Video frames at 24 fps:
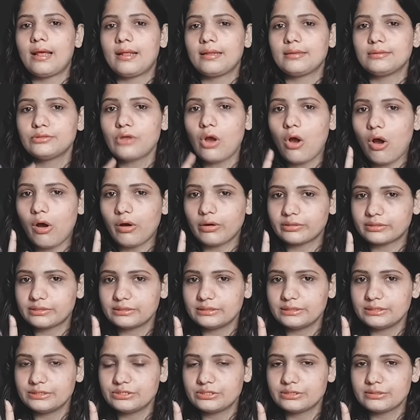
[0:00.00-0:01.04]
The
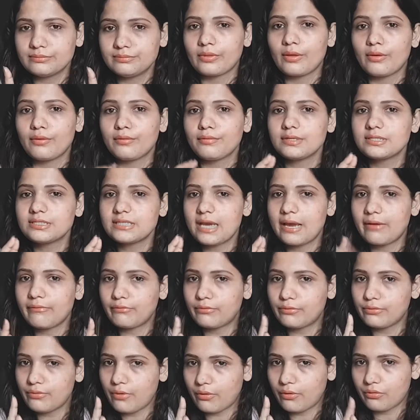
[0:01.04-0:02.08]
organism which have
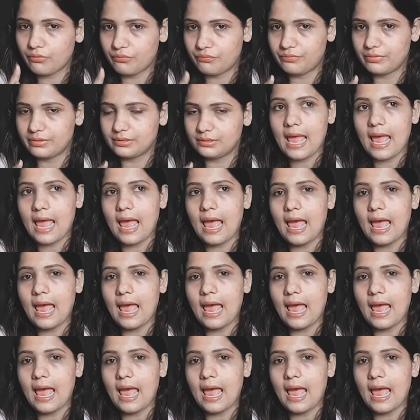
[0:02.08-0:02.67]
chlorophyll